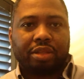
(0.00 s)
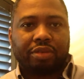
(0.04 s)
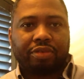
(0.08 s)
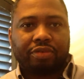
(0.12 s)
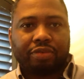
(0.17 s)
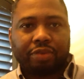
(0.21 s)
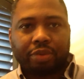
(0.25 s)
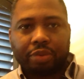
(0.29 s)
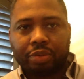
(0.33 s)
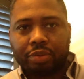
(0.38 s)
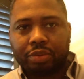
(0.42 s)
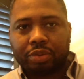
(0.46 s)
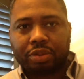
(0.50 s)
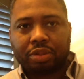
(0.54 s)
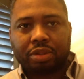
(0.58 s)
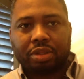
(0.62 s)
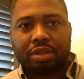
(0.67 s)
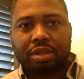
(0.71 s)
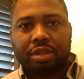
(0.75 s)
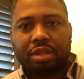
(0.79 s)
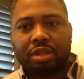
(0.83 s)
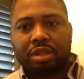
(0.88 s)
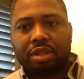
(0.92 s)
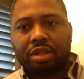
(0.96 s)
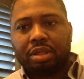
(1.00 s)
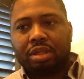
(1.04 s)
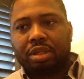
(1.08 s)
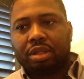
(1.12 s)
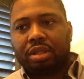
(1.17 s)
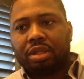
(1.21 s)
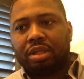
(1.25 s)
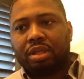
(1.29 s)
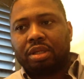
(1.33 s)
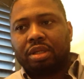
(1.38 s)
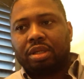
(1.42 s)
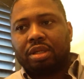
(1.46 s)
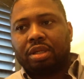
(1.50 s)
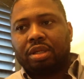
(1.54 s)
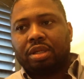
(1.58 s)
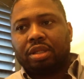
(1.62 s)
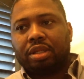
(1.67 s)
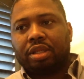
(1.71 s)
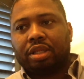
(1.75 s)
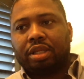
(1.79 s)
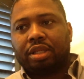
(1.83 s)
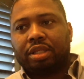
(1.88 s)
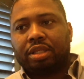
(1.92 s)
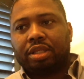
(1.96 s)
the truths,
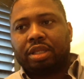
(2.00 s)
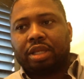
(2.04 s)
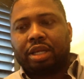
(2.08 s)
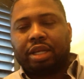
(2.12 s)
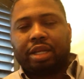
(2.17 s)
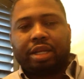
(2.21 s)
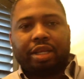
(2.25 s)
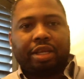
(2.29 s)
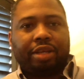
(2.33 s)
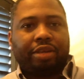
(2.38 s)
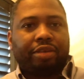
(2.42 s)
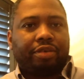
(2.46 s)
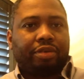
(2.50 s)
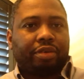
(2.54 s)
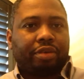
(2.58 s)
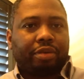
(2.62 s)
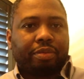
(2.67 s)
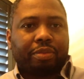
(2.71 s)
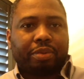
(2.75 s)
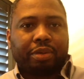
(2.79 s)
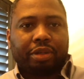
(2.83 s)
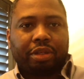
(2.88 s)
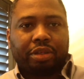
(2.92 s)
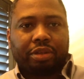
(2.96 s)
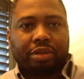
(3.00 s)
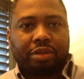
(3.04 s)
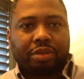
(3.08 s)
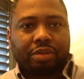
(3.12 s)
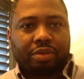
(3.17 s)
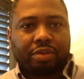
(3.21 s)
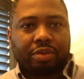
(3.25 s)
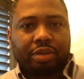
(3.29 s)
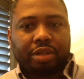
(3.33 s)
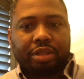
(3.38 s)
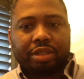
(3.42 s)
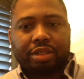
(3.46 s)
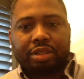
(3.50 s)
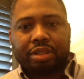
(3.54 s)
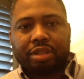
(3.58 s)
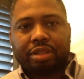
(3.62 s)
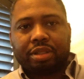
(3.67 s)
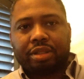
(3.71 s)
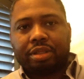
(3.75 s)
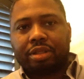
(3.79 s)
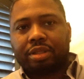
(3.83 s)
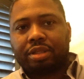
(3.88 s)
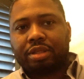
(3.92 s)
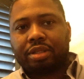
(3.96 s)
things of that nature, political
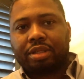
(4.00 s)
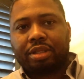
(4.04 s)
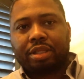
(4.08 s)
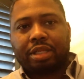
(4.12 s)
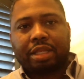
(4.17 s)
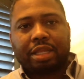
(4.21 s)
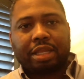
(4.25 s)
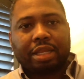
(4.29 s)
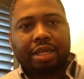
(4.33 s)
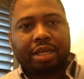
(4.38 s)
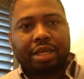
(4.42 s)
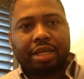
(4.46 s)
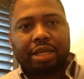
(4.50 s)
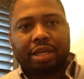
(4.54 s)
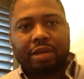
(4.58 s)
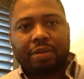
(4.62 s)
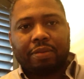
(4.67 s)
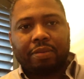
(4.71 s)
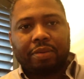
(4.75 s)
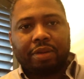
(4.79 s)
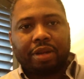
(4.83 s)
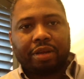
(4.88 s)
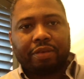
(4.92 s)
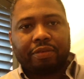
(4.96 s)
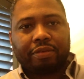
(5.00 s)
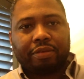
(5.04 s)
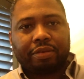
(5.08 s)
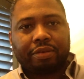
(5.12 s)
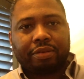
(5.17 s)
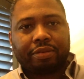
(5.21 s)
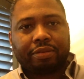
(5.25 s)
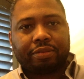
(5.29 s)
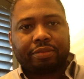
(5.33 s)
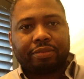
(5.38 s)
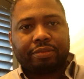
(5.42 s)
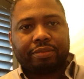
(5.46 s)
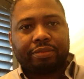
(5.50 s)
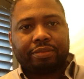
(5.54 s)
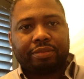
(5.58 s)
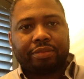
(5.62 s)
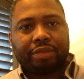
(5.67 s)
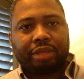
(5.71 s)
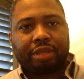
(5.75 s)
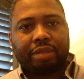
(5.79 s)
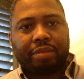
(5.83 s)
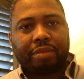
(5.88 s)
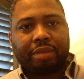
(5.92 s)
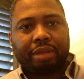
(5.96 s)
reasons, whatever
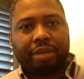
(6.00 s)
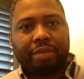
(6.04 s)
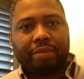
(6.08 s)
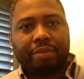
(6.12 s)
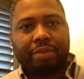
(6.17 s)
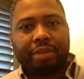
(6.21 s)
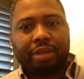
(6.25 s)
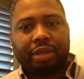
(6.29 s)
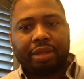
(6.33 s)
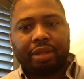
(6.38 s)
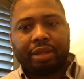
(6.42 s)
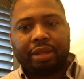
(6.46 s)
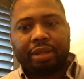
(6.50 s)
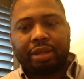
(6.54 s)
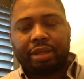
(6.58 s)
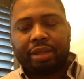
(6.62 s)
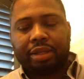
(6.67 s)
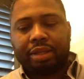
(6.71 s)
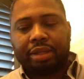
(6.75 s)
it may be.